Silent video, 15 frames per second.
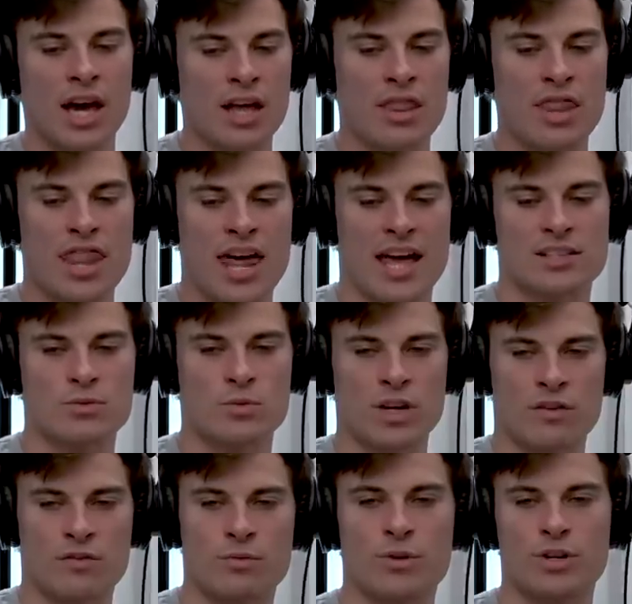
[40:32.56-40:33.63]
And that's when
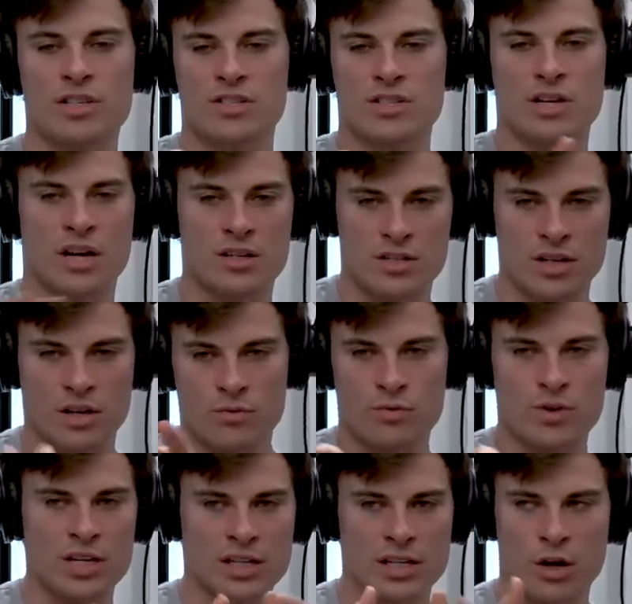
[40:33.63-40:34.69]
everybody starts like
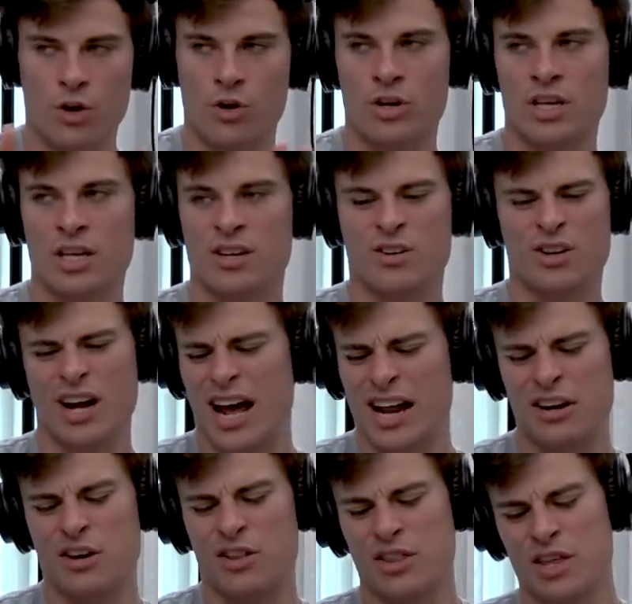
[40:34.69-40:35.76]
really honing in on it. I
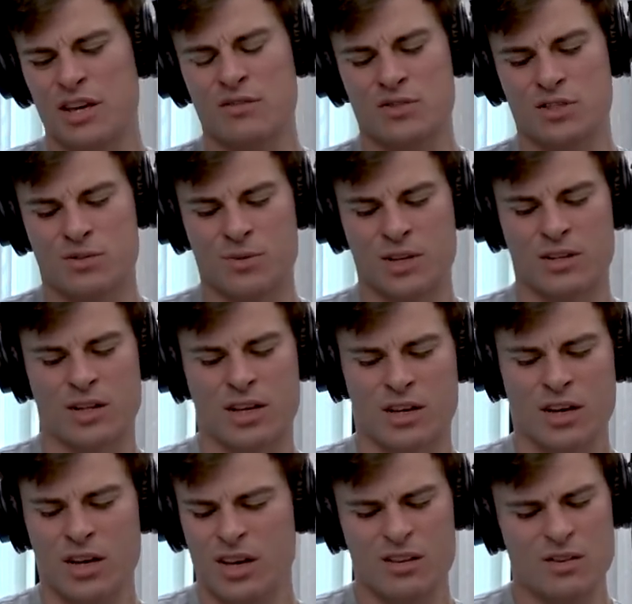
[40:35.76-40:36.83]
don't know, the thing of just being
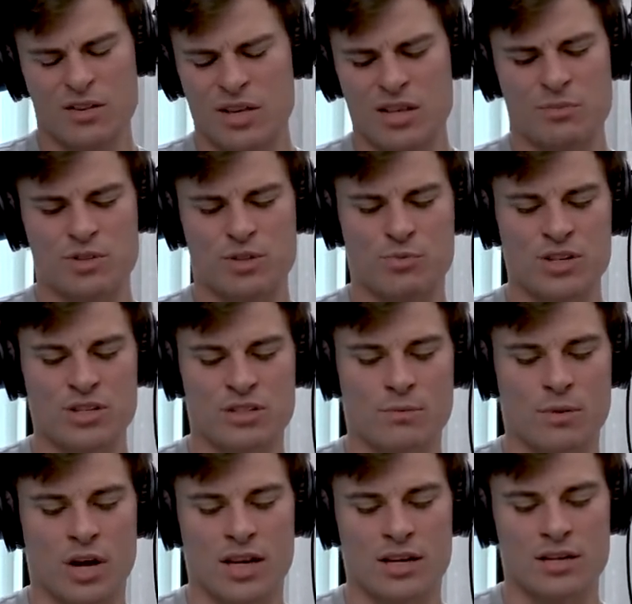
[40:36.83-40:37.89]
like, the thing that springs to
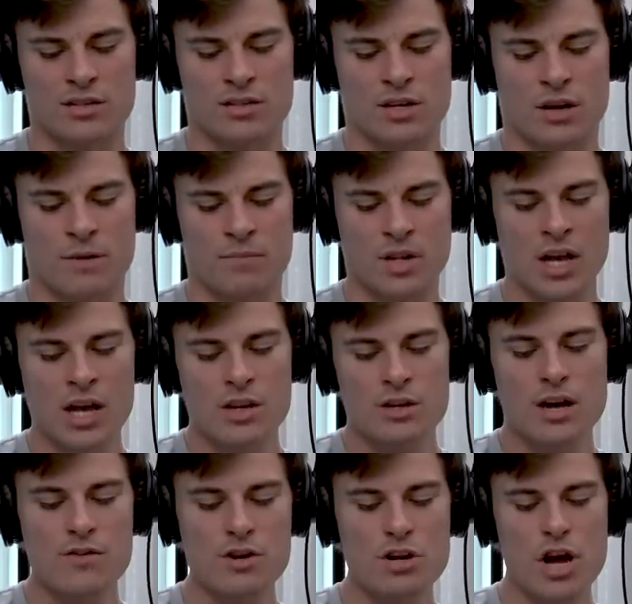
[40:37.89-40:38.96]
mind is, you
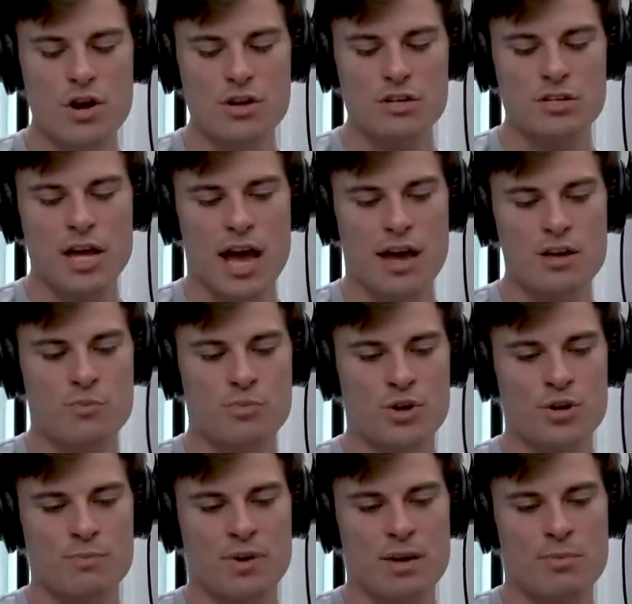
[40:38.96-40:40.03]
ever notice how
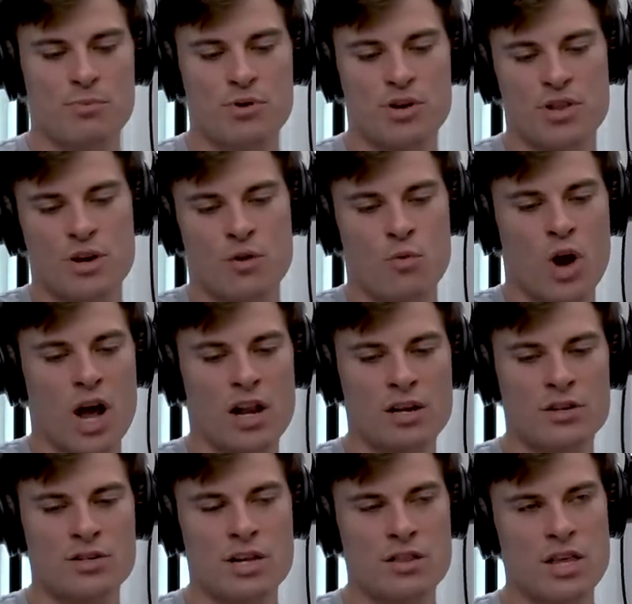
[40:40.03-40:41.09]
people put their
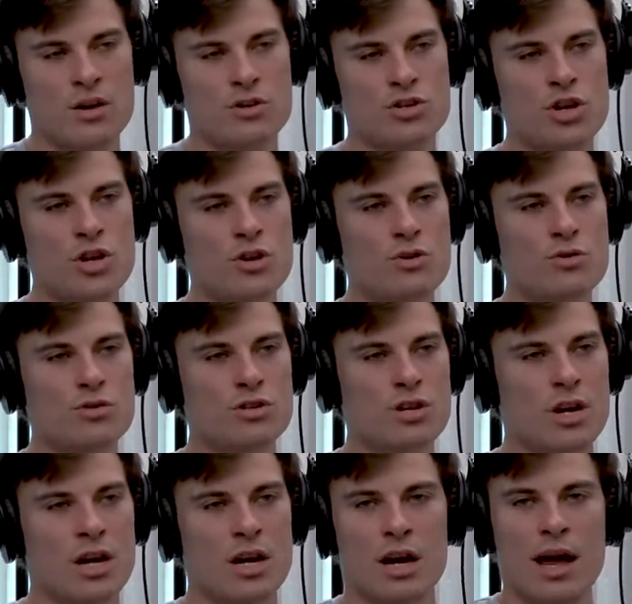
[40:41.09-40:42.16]
wallets in their shoes?
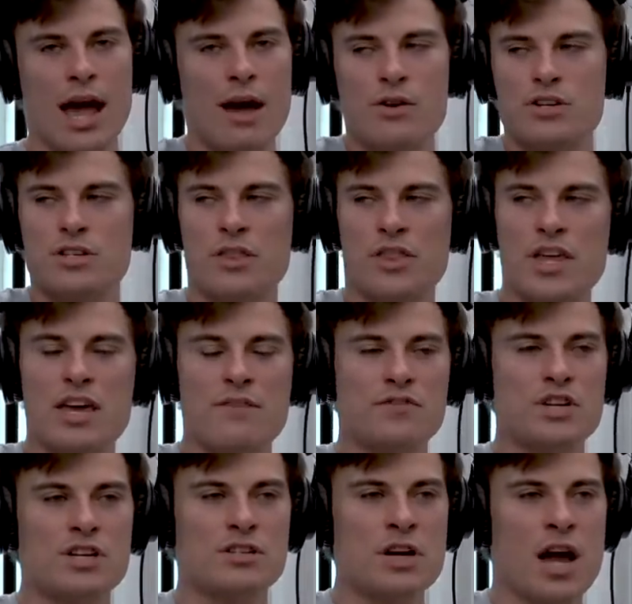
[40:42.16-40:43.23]
How is a thief
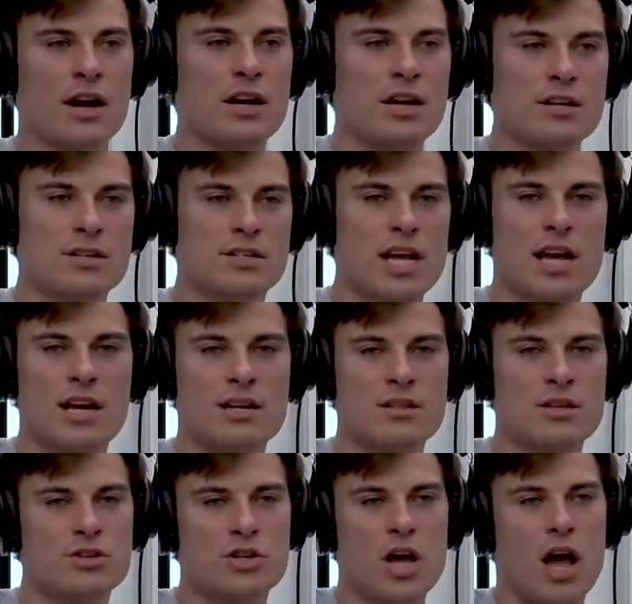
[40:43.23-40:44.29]
just not going to see it
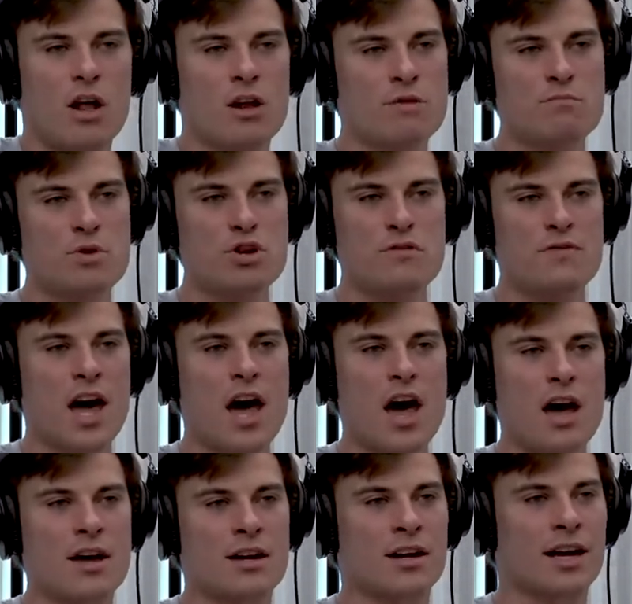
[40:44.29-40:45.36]
in the sole and move
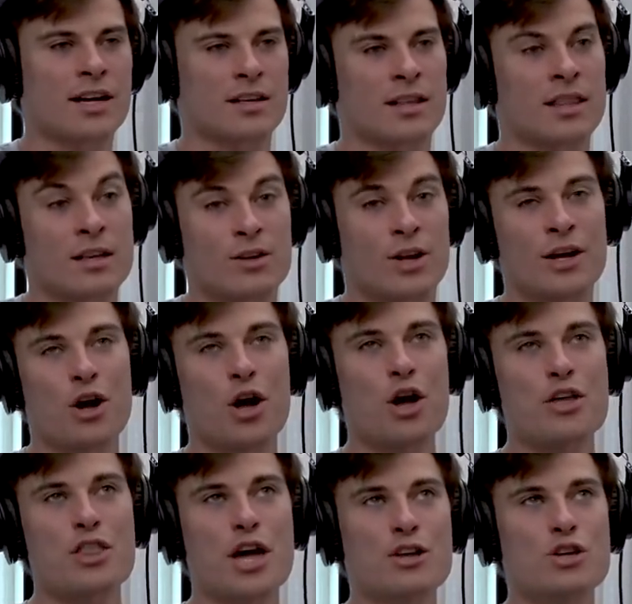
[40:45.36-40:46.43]
on? Like, and then you're like,
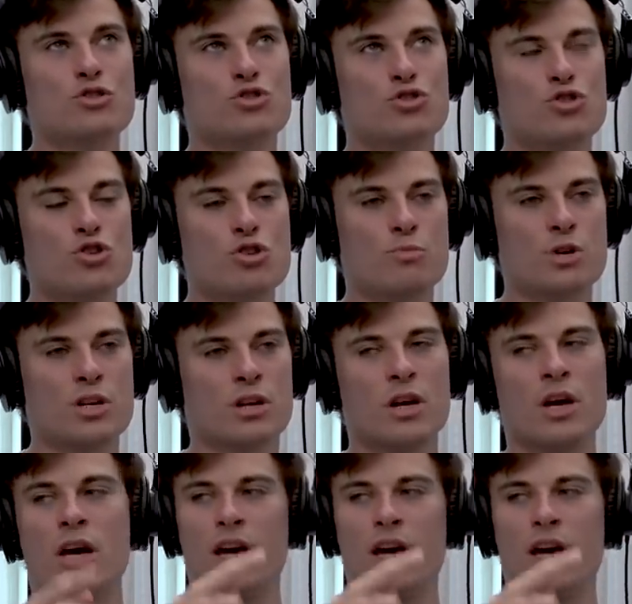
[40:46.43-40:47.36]
oh, that is stupid.